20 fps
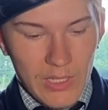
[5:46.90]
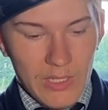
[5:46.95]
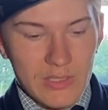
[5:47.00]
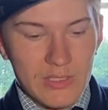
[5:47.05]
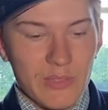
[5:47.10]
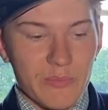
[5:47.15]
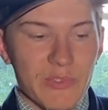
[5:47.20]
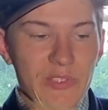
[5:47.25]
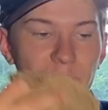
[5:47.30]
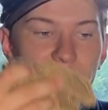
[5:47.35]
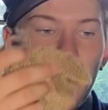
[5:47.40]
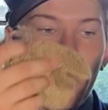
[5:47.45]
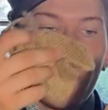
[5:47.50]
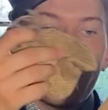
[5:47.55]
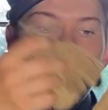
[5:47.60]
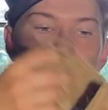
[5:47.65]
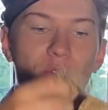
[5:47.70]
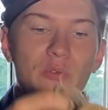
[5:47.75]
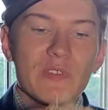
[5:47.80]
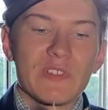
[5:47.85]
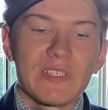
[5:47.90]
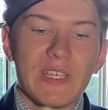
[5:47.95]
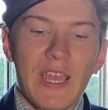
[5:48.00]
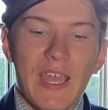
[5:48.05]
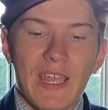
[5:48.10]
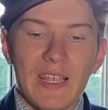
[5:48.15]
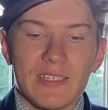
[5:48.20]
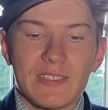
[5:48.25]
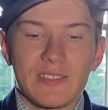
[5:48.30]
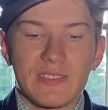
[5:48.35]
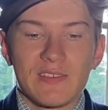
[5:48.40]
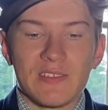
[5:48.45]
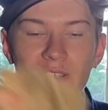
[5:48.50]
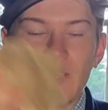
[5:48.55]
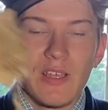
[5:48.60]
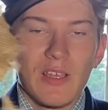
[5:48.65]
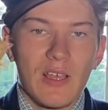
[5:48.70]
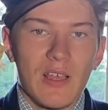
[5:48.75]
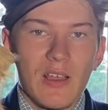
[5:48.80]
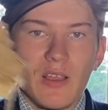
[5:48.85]
Some spare poke sacks.
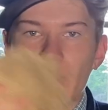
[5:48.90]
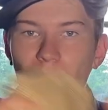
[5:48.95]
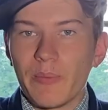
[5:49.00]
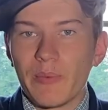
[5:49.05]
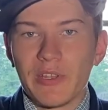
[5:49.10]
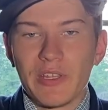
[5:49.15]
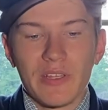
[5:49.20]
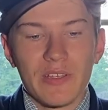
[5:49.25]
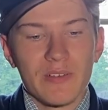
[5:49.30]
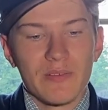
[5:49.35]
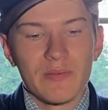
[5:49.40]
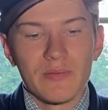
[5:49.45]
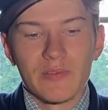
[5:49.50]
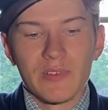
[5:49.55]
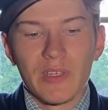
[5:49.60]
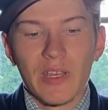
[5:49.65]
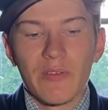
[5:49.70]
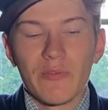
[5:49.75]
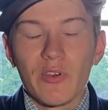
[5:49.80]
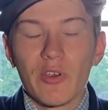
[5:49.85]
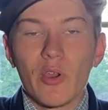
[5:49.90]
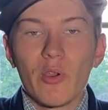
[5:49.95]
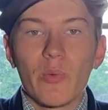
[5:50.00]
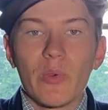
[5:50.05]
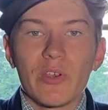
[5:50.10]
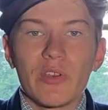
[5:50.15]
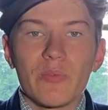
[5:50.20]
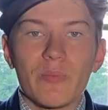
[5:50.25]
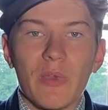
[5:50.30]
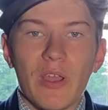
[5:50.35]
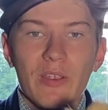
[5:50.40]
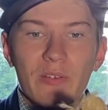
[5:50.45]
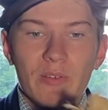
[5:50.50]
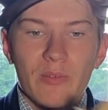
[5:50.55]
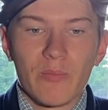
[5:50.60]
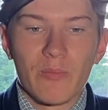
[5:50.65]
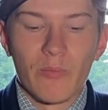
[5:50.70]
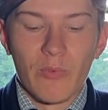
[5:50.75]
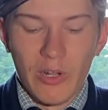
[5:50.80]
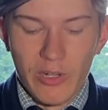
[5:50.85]
I mean, you never know when you might
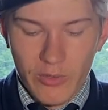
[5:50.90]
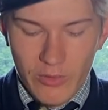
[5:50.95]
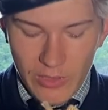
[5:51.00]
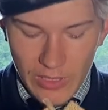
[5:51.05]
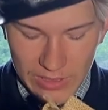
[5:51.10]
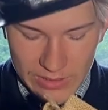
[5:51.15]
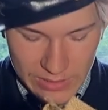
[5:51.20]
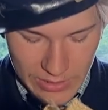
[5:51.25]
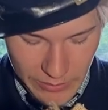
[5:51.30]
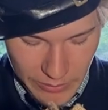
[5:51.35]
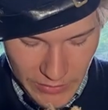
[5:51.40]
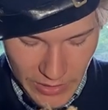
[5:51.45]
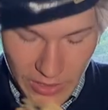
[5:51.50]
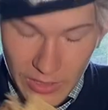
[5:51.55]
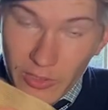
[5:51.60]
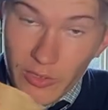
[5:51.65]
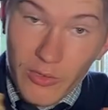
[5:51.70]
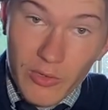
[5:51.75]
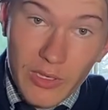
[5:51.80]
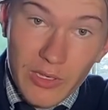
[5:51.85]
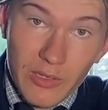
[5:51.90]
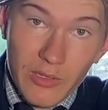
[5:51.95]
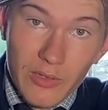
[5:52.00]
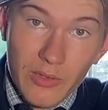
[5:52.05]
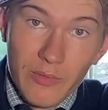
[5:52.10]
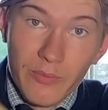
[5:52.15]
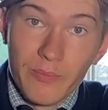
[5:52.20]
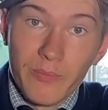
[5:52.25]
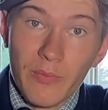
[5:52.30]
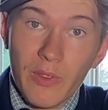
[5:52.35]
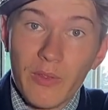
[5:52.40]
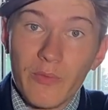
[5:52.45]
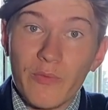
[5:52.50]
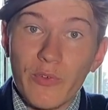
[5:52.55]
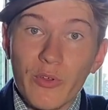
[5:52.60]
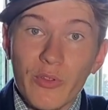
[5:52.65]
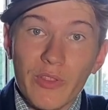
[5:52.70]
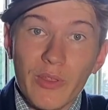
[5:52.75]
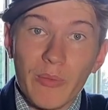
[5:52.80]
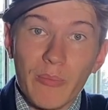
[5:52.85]
run across something and you need to
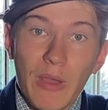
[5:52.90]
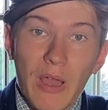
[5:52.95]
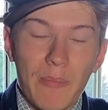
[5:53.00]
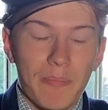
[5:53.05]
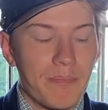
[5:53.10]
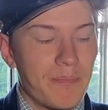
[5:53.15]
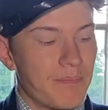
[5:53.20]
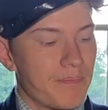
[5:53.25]
fill them up.